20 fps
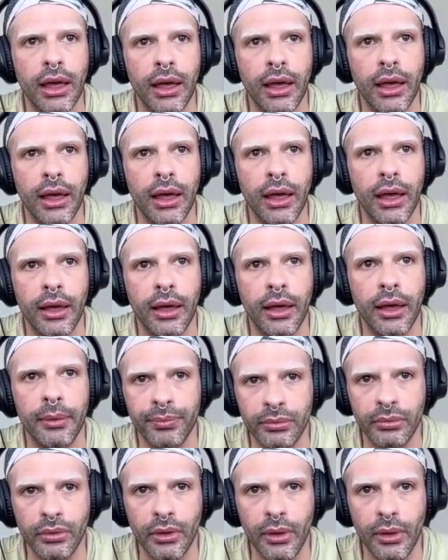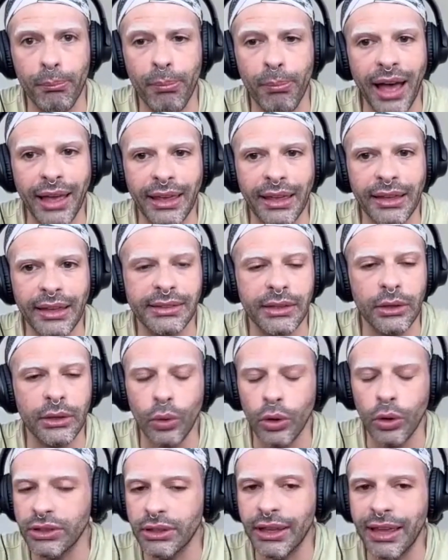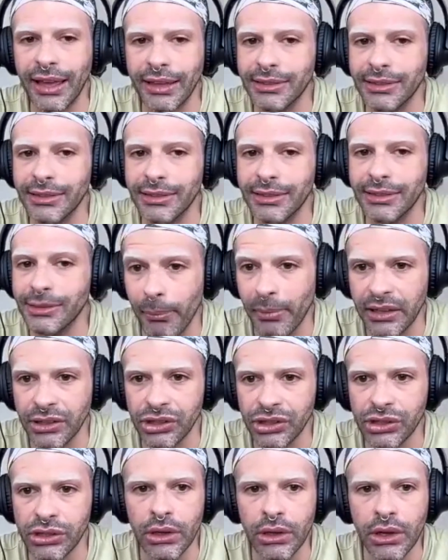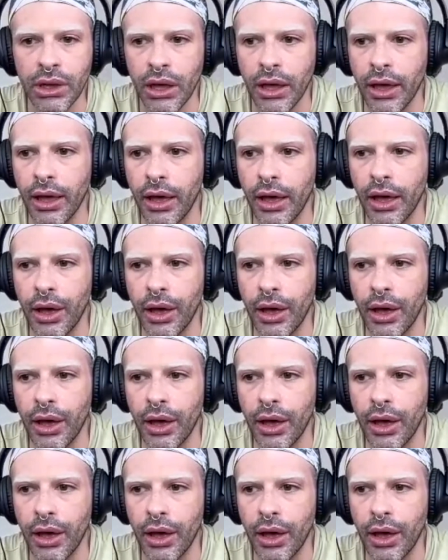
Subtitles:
bias in what gets published.